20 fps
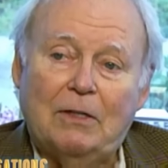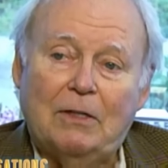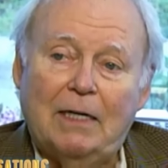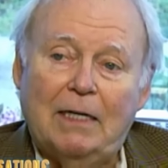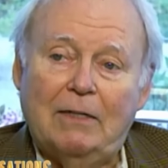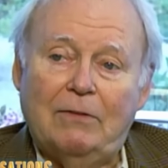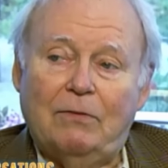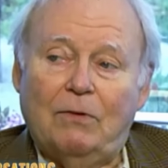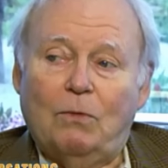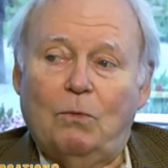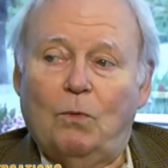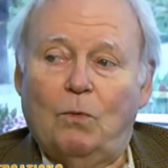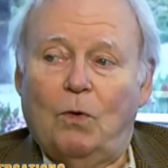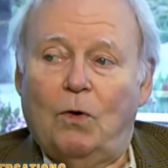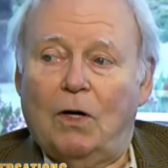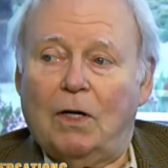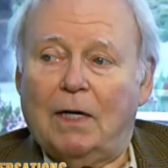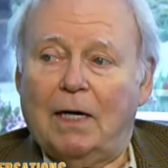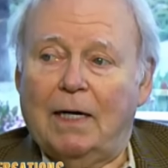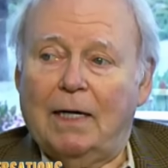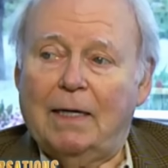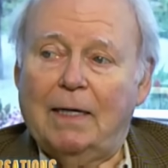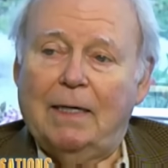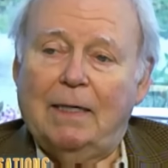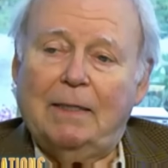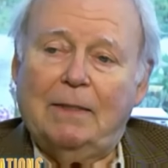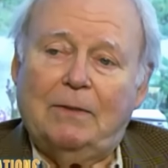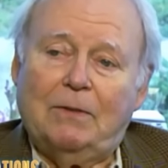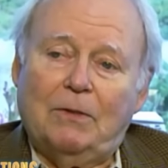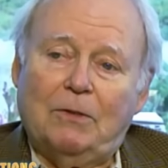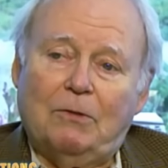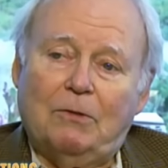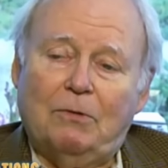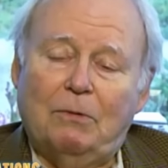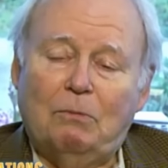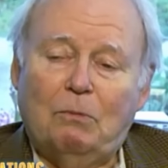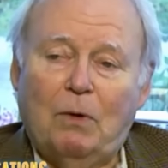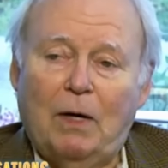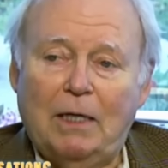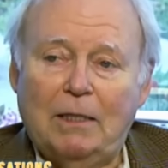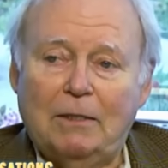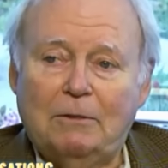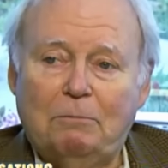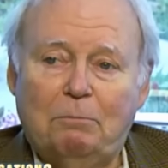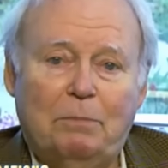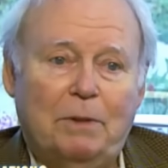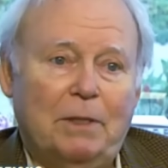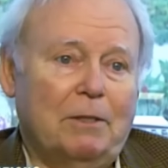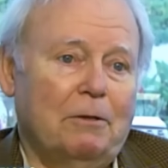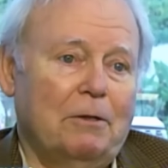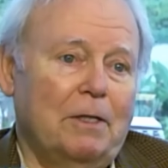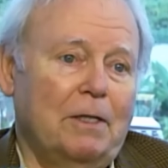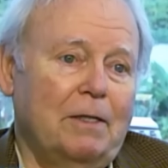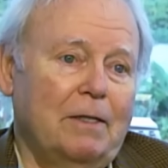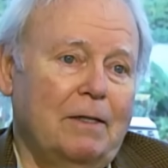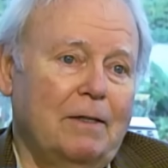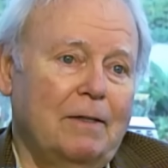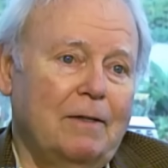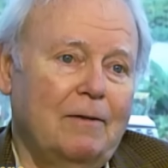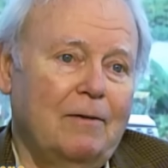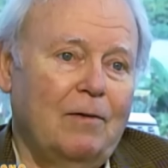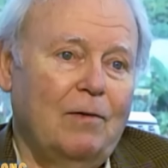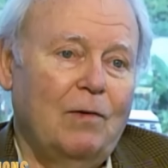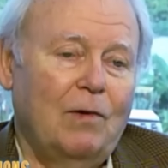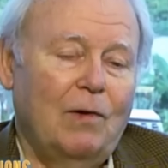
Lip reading: took kind of a walk I took from Wallace Beery.